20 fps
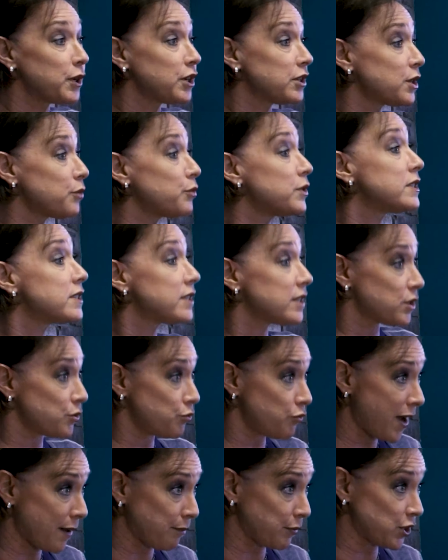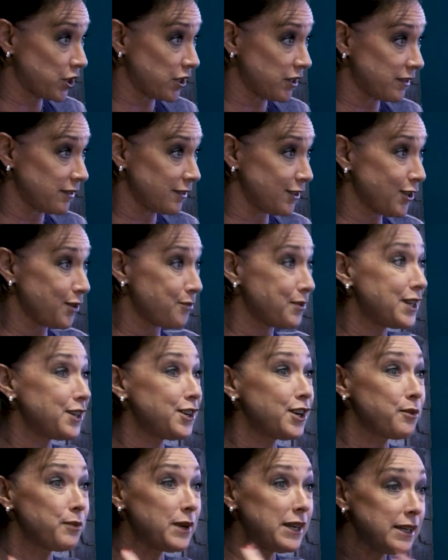because it was disruption. So we,
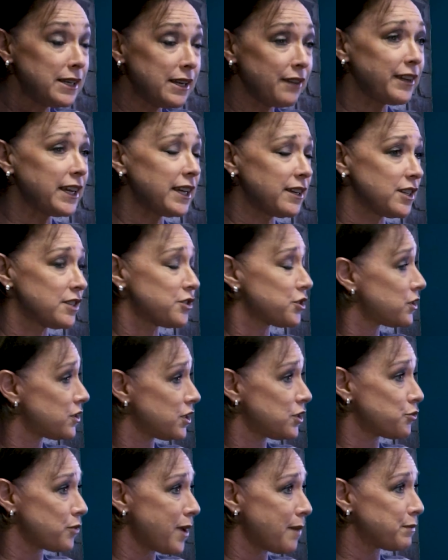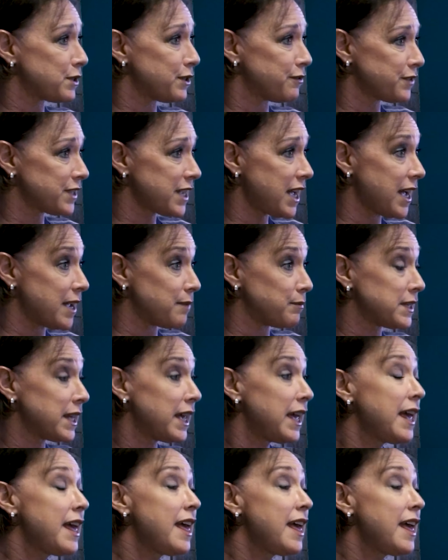you know, we're living in this disruptive times.